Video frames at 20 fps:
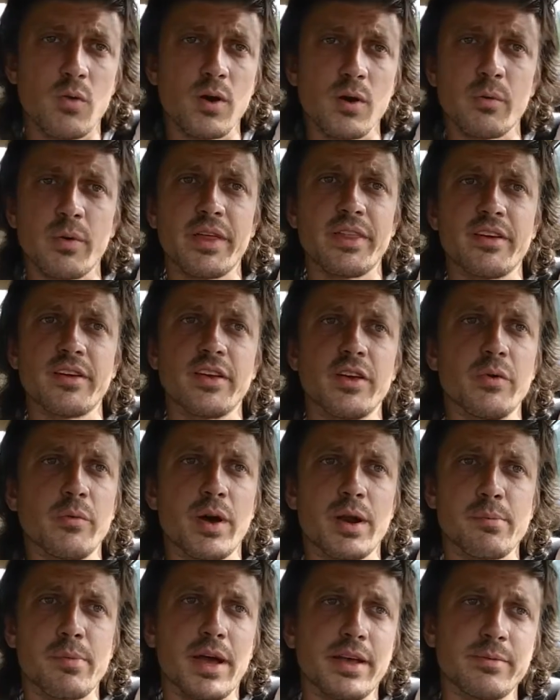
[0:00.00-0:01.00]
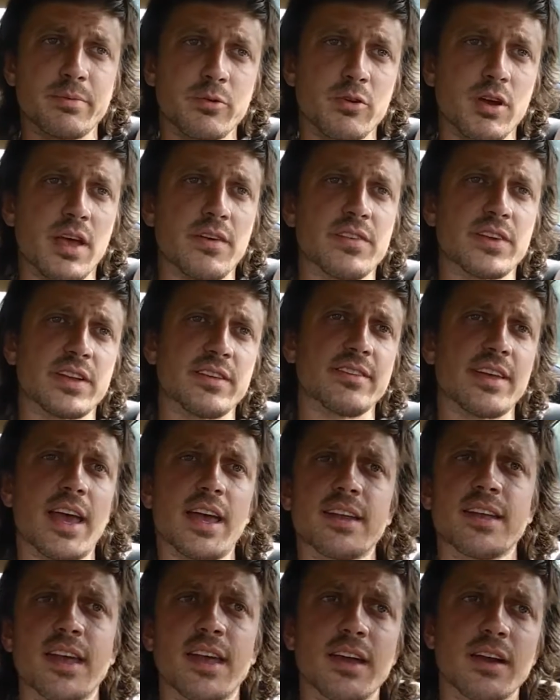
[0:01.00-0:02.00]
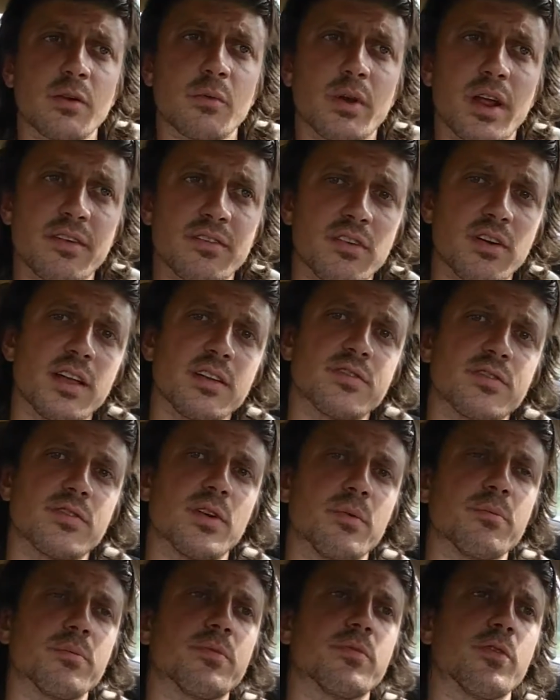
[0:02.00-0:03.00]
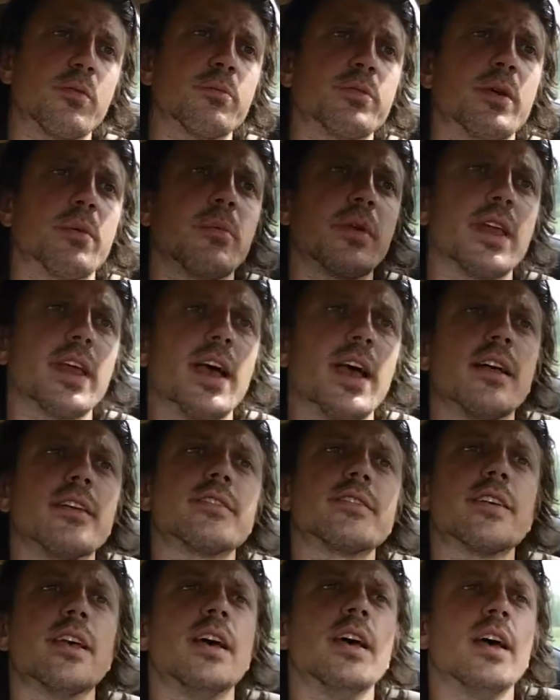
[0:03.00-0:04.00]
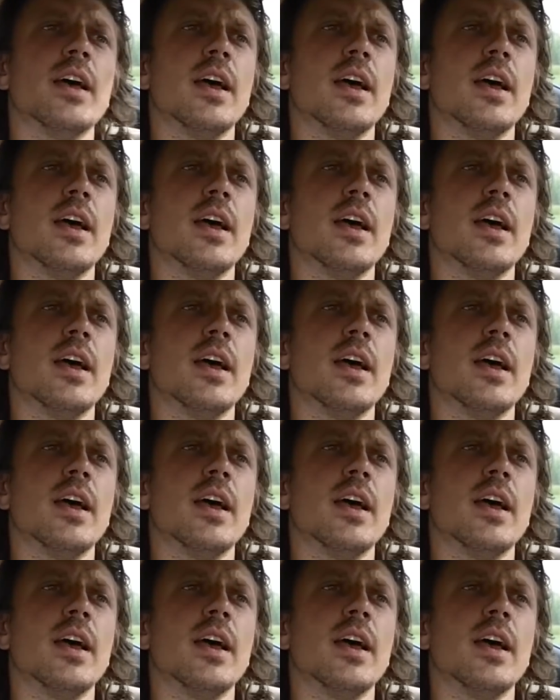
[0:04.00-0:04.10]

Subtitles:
or whether you want to buy some graphic design gig or whatever else from somebody else.